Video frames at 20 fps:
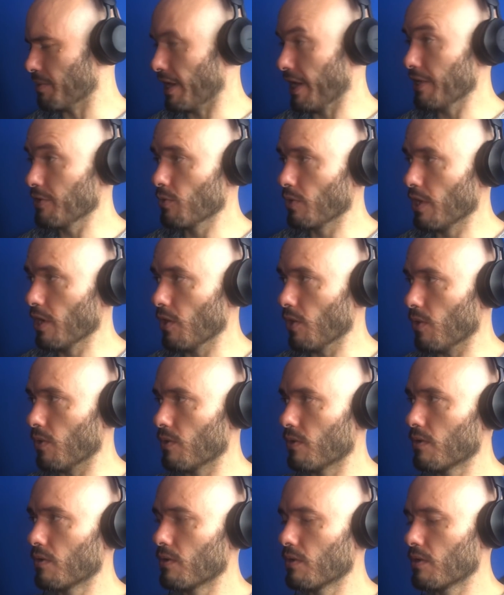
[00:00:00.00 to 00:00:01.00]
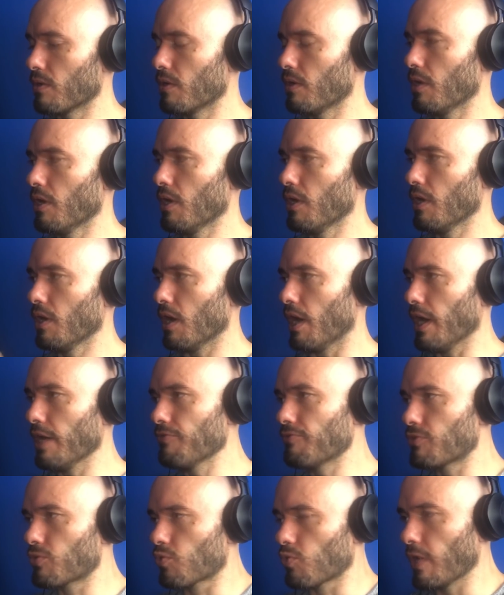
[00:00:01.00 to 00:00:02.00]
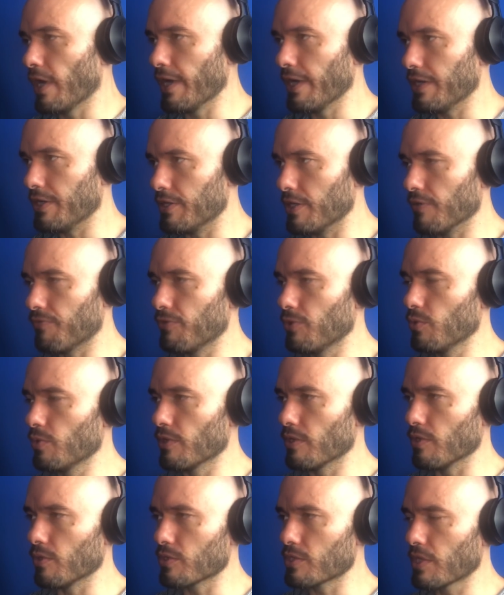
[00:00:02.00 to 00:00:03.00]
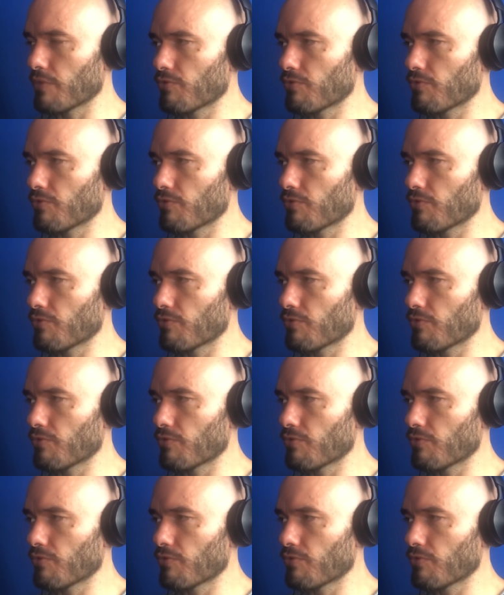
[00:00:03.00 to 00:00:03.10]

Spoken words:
I don't know. I've tried a few of those.